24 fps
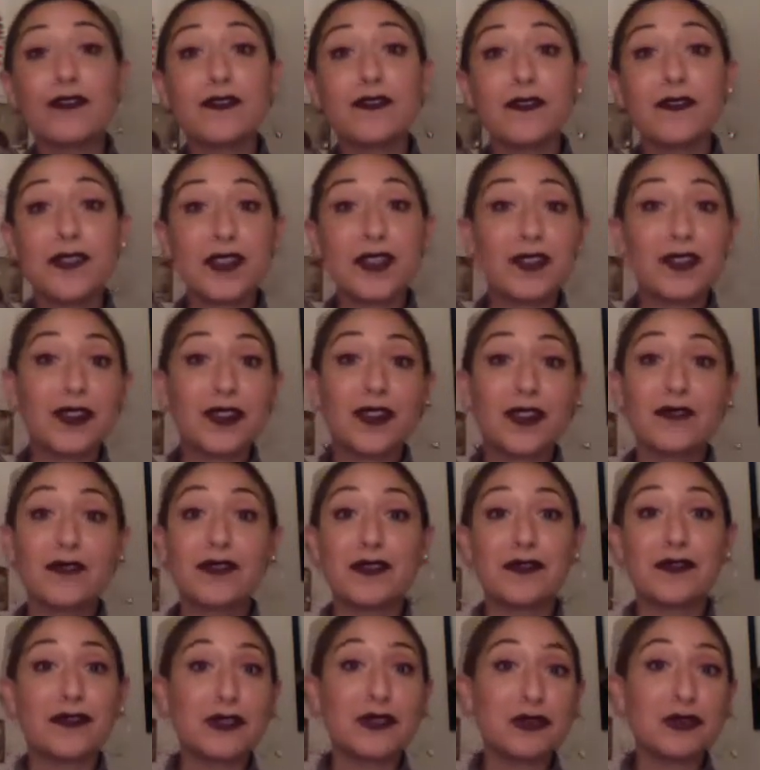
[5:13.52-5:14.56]
fear of the
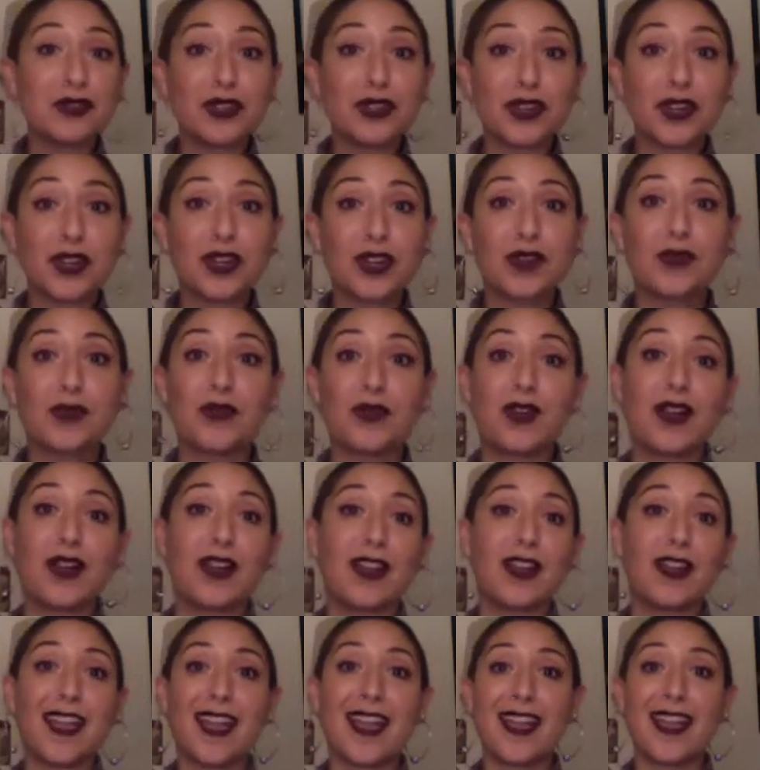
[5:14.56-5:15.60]
future,
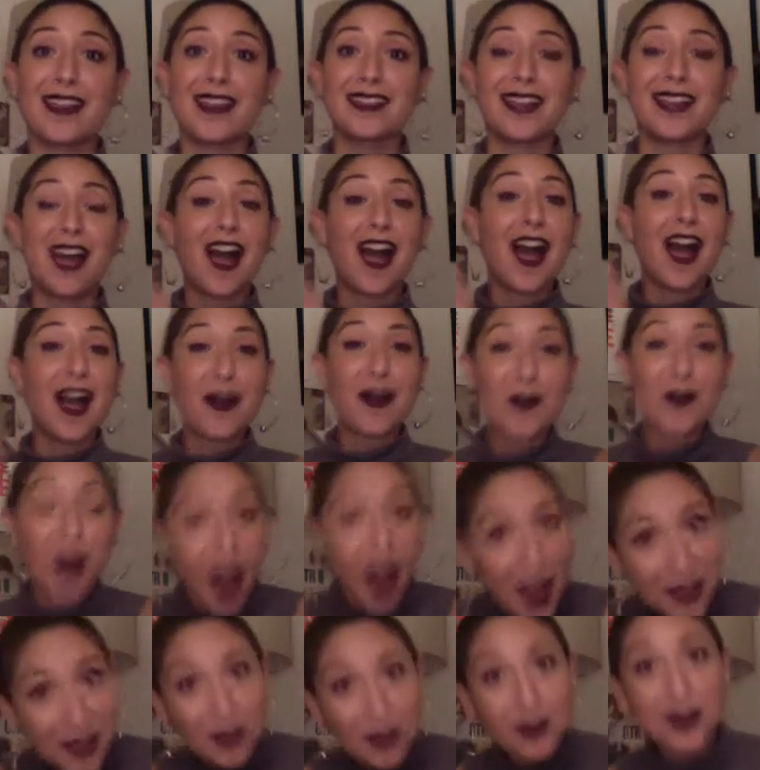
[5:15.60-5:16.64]
and
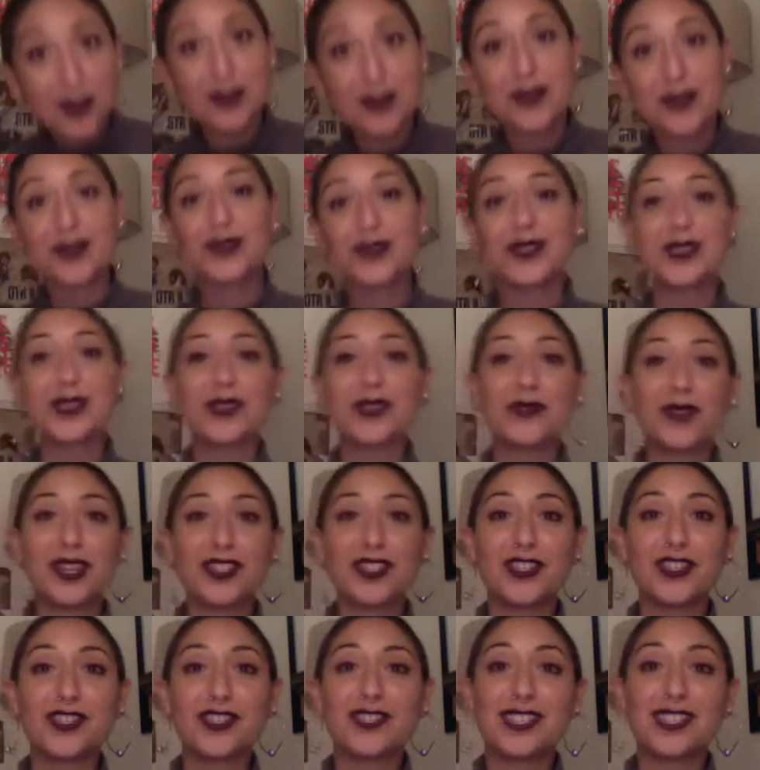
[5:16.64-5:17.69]
either one of those
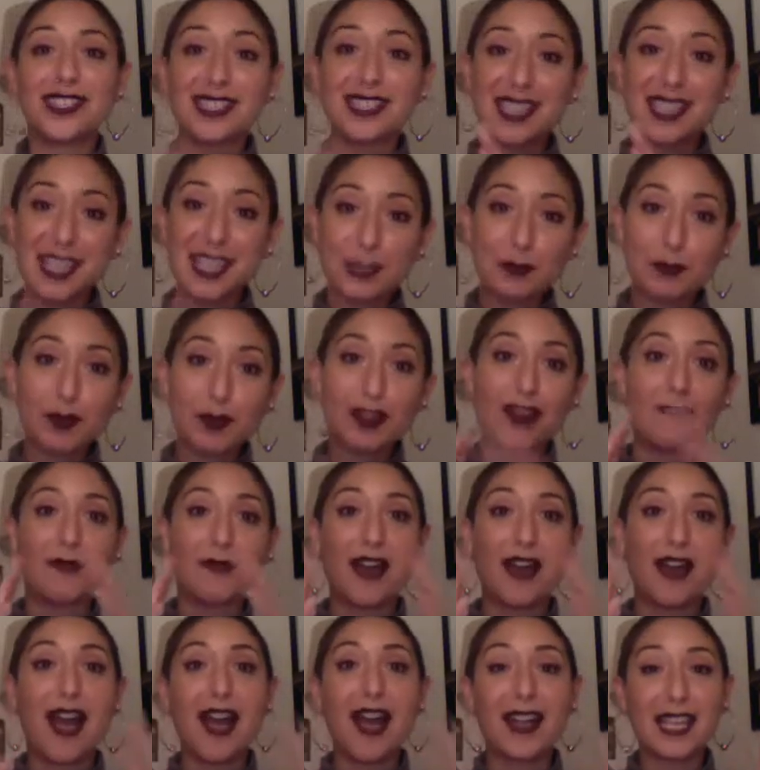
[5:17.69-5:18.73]
situations is keeping
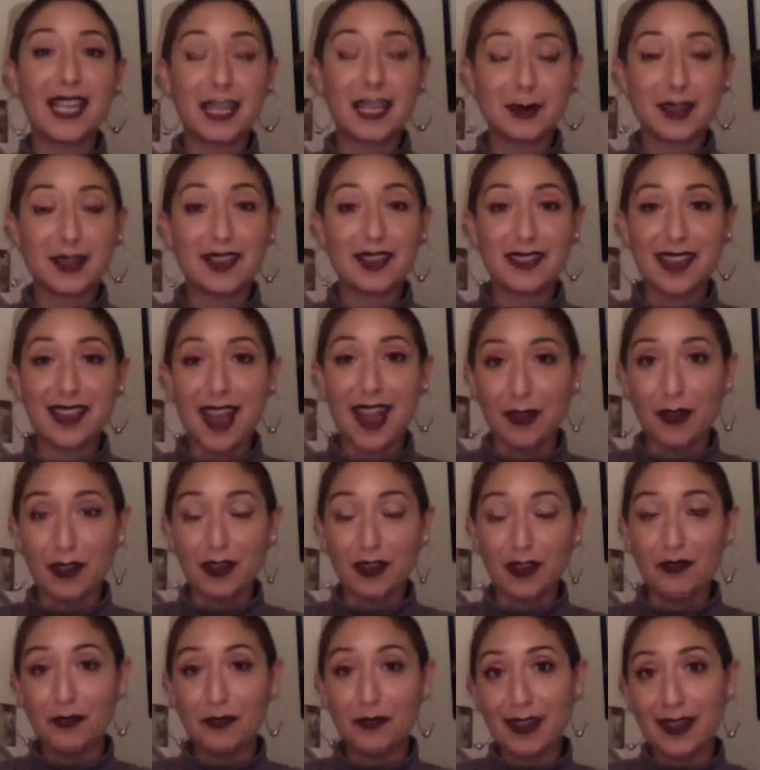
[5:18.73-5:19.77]
us out
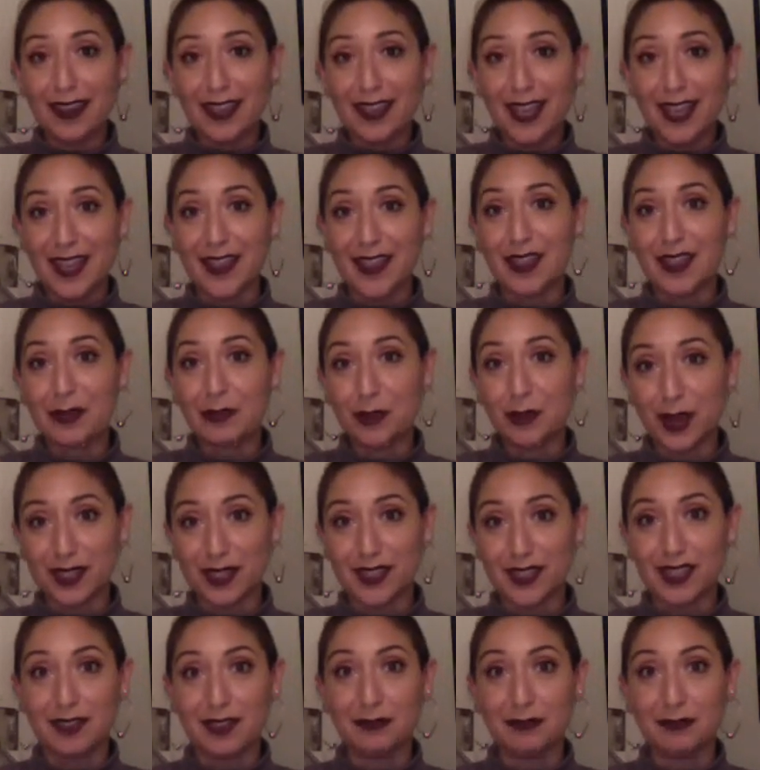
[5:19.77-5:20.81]
of being in the
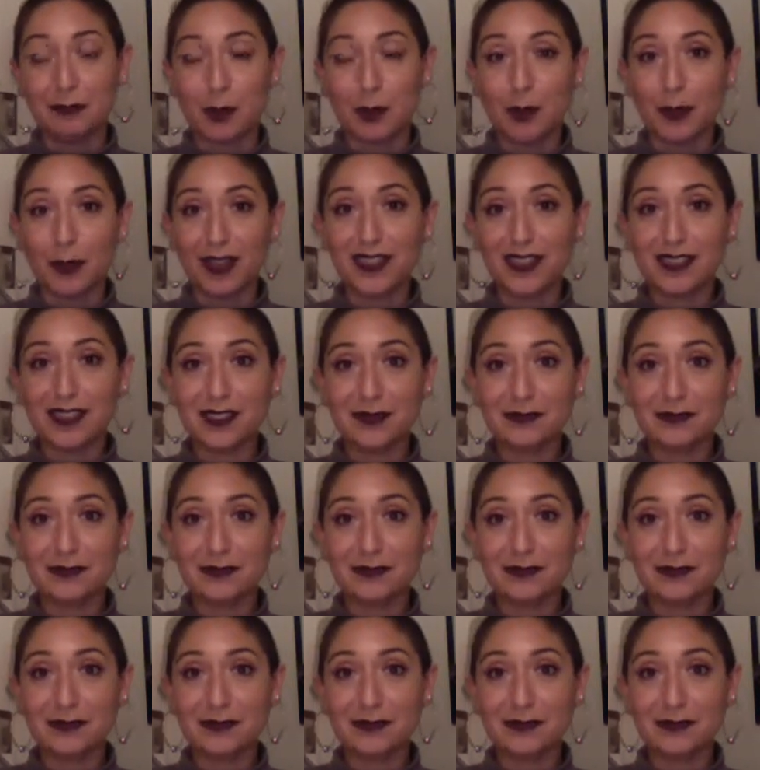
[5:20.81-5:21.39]
present moment.